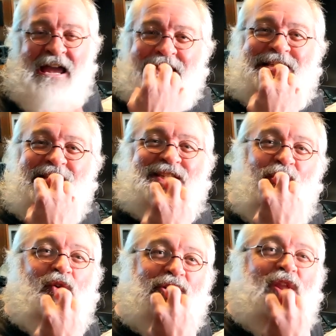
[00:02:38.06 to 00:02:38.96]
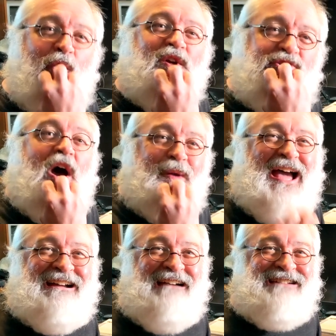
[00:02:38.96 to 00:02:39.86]
It's just a lower jaw.
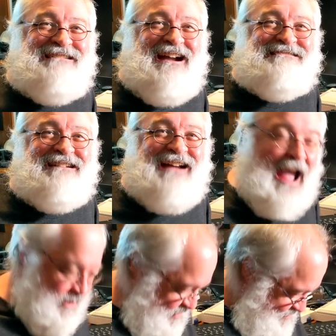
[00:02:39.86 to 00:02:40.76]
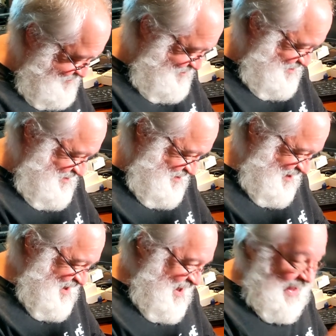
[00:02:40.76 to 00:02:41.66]
And
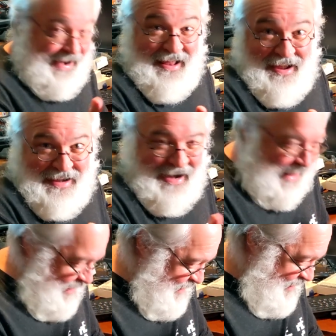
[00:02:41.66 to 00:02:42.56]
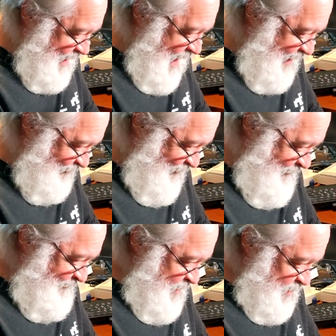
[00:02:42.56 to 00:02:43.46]
I kind of like that laugh.
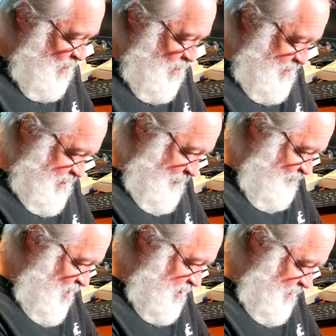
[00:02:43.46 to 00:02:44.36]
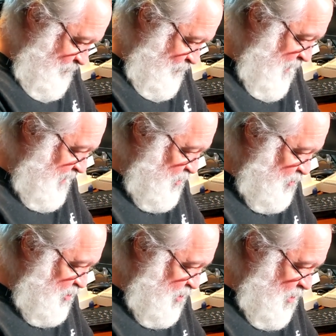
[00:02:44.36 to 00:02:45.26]
So the front of the picture
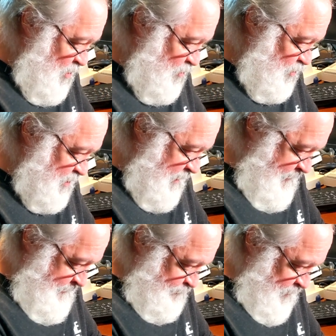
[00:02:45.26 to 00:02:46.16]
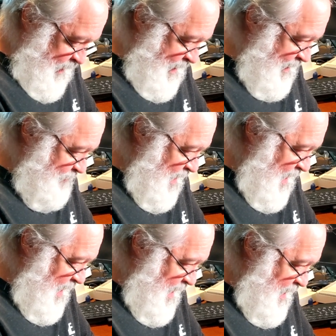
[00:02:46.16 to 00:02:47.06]
shows
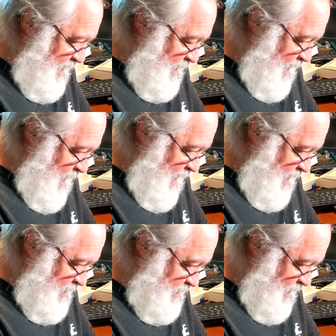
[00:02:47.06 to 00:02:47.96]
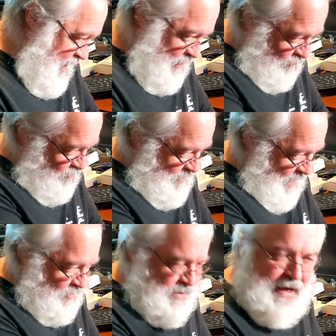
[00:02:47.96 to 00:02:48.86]
He-Man. And I don't
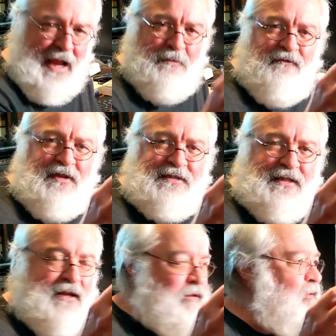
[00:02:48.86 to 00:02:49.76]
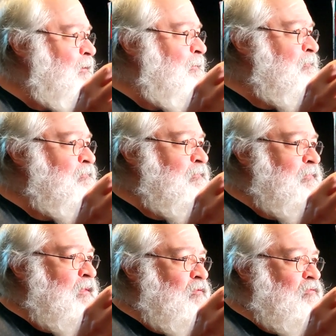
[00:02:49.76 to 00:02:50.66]
remember the name of his little
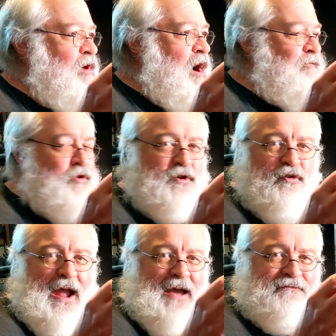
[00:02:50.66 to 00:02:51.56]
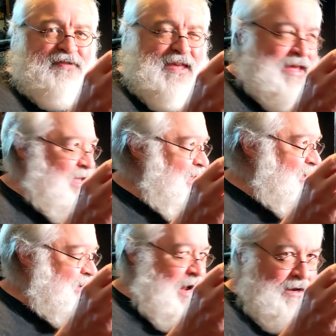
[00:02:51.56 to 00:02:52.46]
hovercraft thingy.
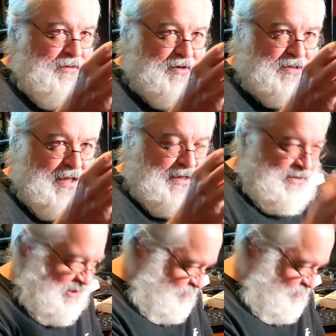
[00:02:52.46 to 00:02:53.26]
It kind of looks like a